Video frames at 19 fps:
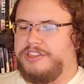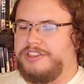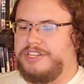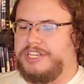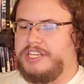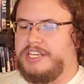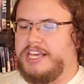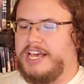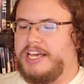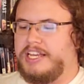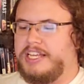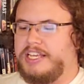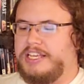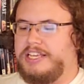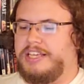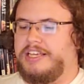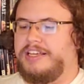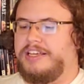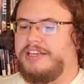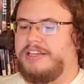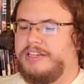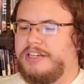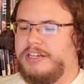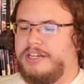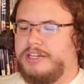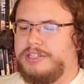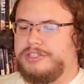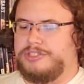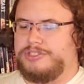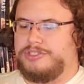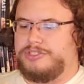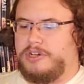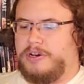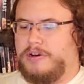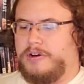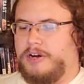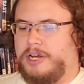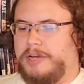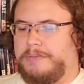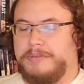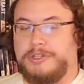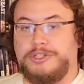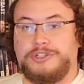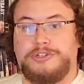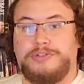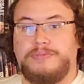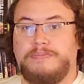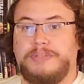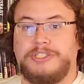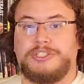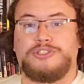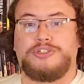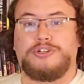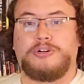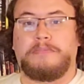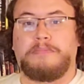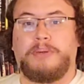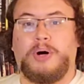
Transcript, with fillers: the Yeti, starring Mr.